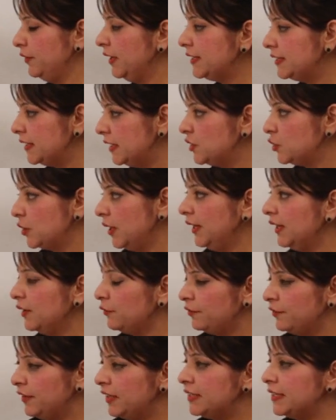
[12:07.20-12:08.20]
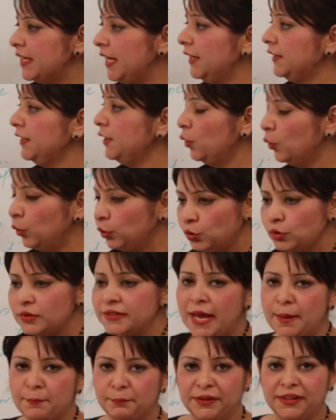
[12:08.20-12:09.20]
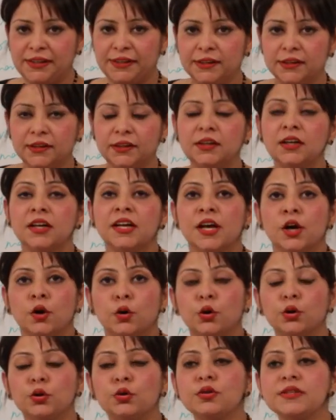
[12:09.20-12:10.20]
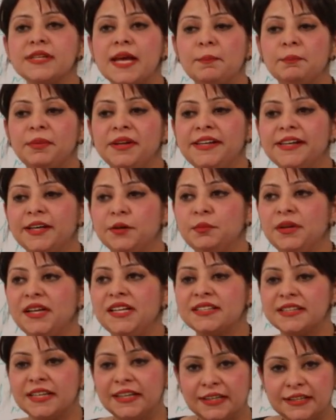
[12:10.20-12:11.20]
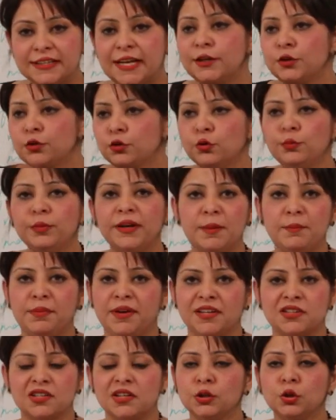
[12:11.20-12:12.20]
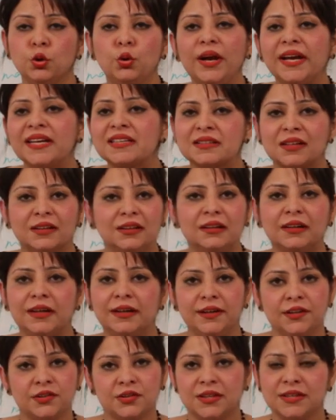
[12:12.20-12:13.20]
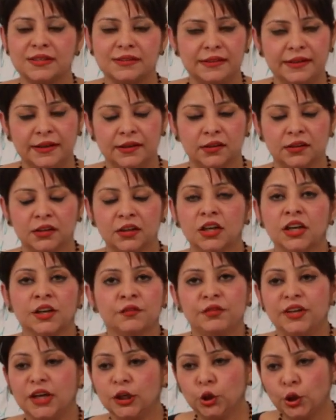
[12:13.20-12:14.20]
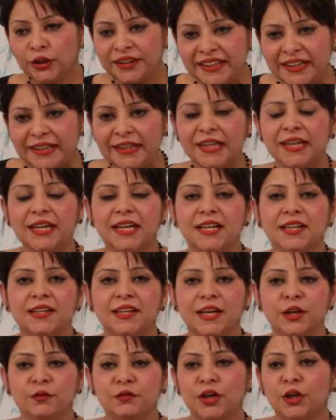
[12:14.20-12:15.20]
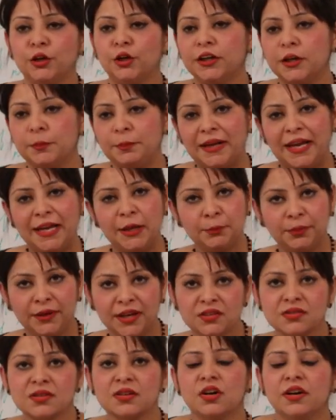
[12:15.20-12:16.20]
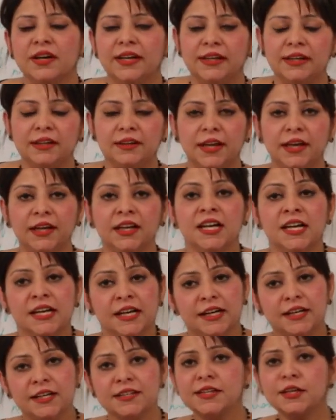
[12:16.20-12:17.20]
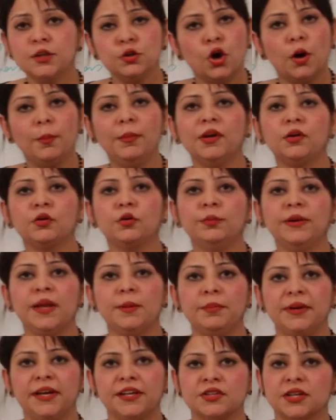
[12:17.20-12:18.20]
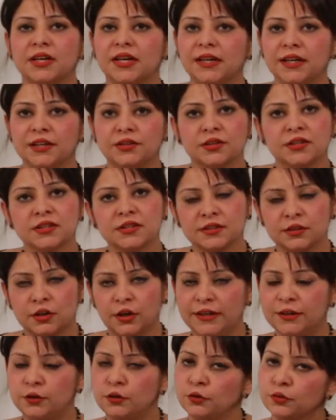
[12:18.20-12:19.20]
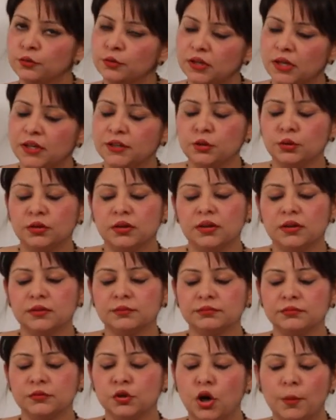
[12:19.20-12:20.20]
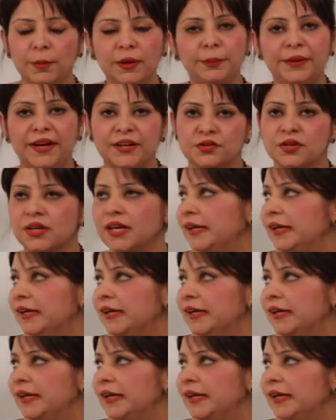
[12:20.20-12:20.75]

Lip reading: we are teaching, if we take the O2 sample here means it is at room temperature, no external condition is here. We are not heating anything, we are not applying pressure or anything. It is the normal room temperature conditions and normal pressure